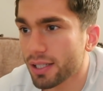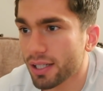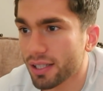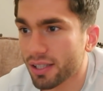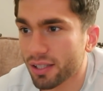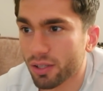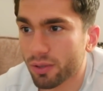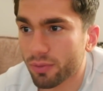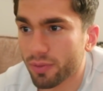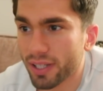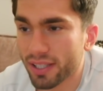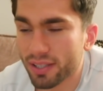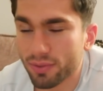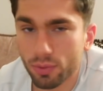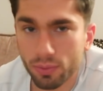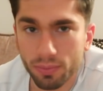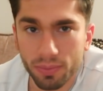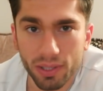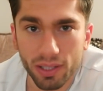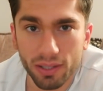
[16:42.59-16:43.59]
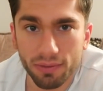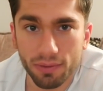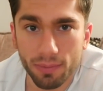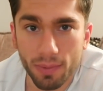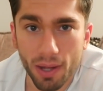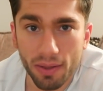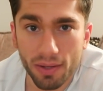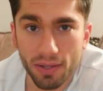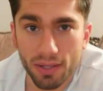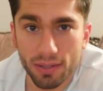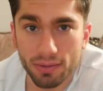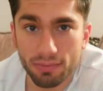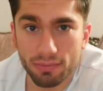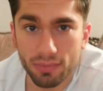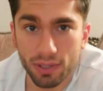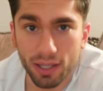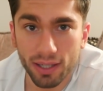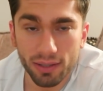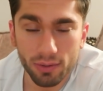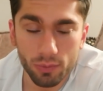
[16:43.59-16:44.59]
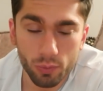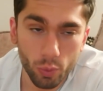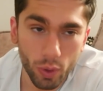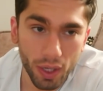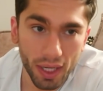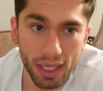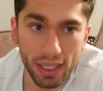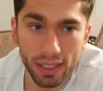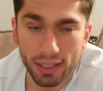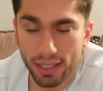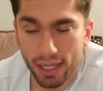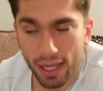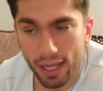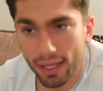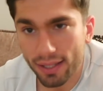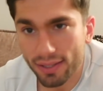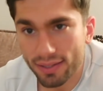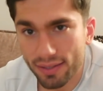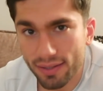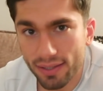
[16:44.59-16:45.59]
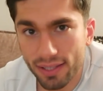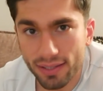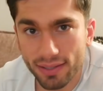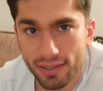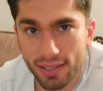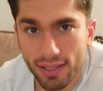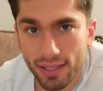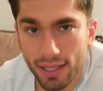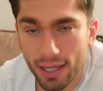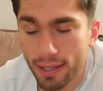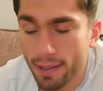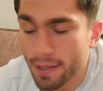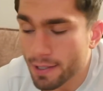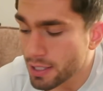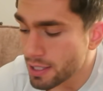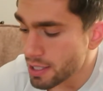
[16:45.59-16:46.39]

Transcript: and the rest will be from other like whey and eggs and things like that.